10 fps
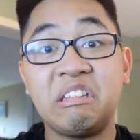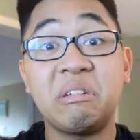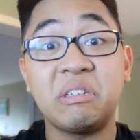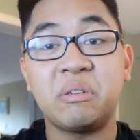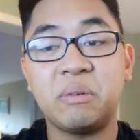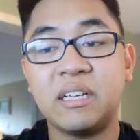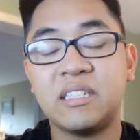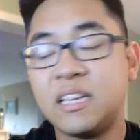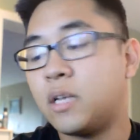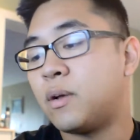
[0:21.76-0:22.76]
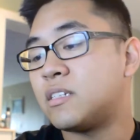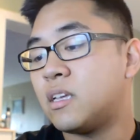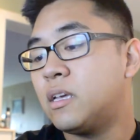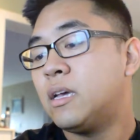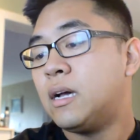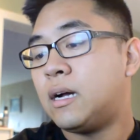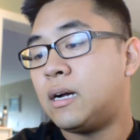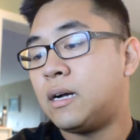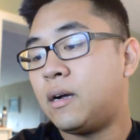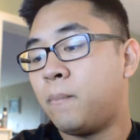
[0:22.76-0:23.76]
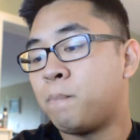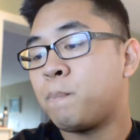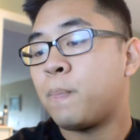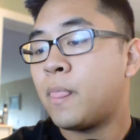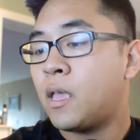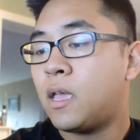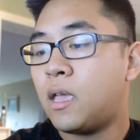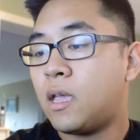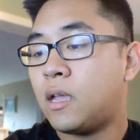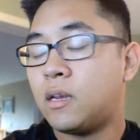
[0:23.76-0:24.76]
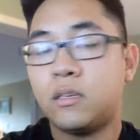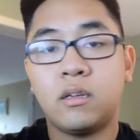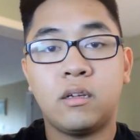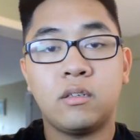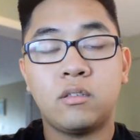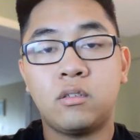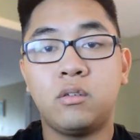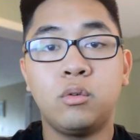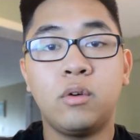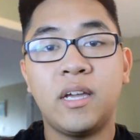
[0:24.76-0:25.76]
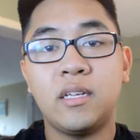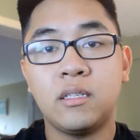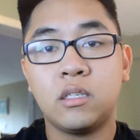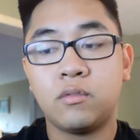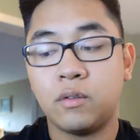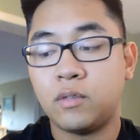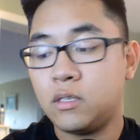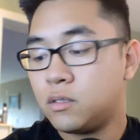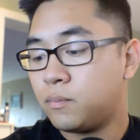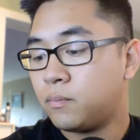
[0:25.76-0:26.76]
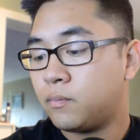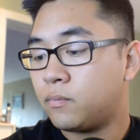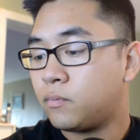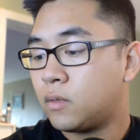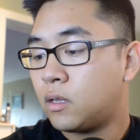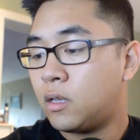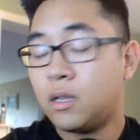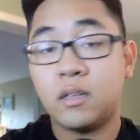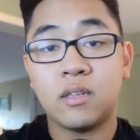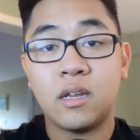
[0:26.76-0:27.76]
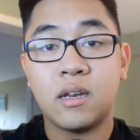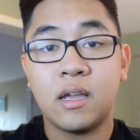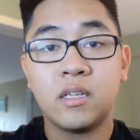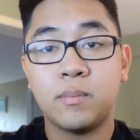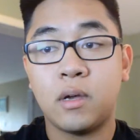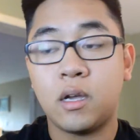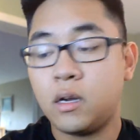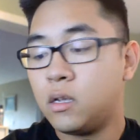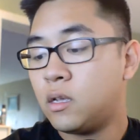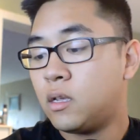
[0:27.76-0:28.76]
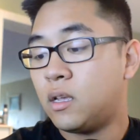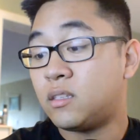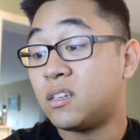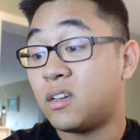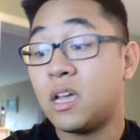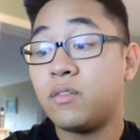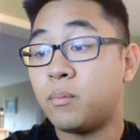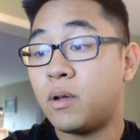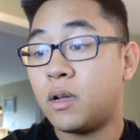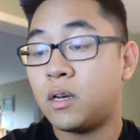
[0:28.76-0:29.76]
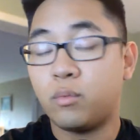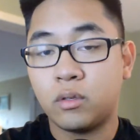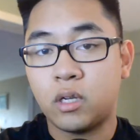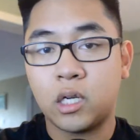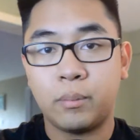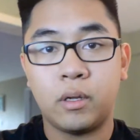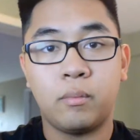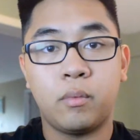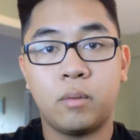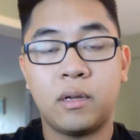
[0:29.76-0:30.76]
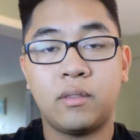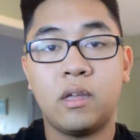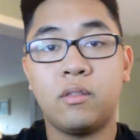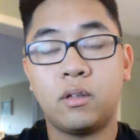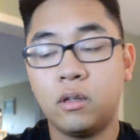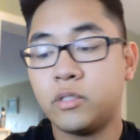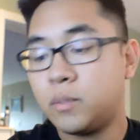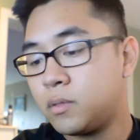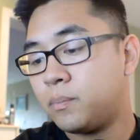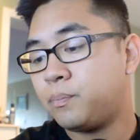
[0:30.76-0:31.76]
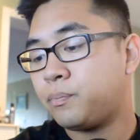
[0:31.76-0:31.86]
200 watts. Anyways, and it does dual 18650s. It is a nice mod. It's a heavy mod, and we'll talk a bit more about that in the close-ups.